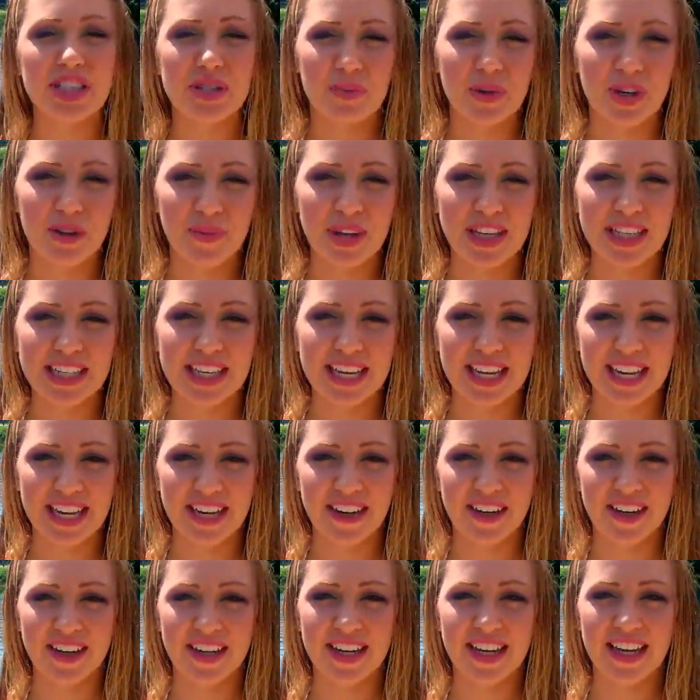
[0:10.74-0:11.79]
is Mermaid
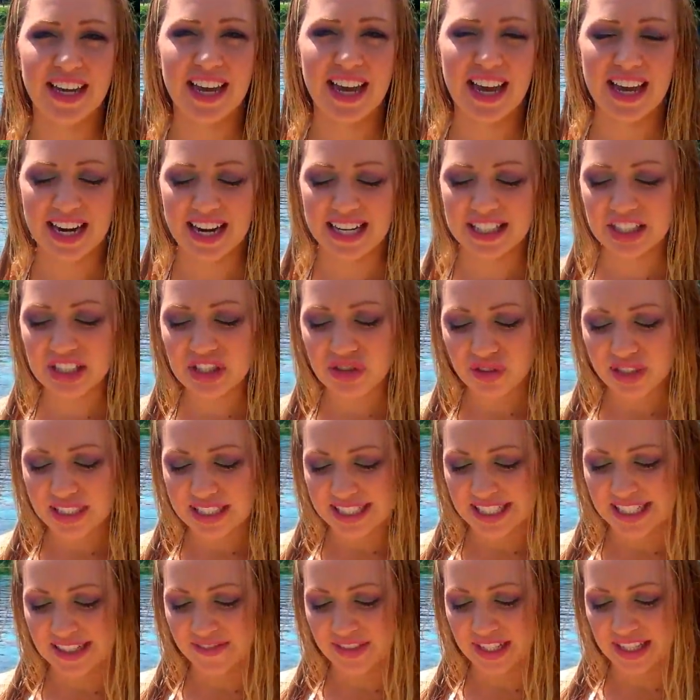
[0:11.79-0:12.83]
Karri and I just
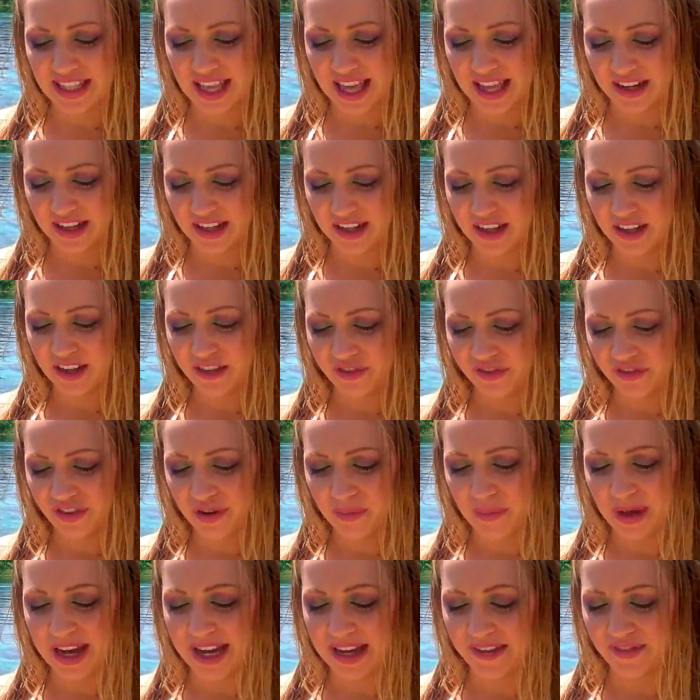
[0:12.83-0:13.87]
received a letter
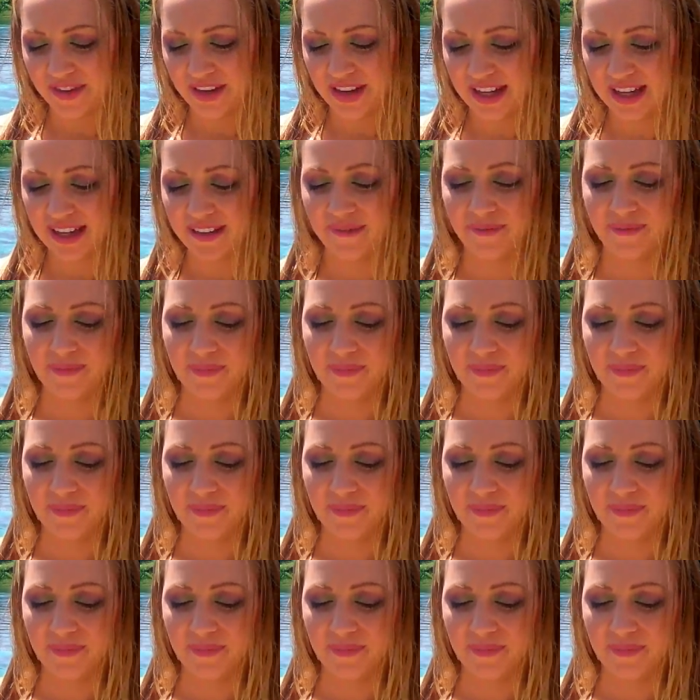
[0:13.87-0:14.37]
from Ava.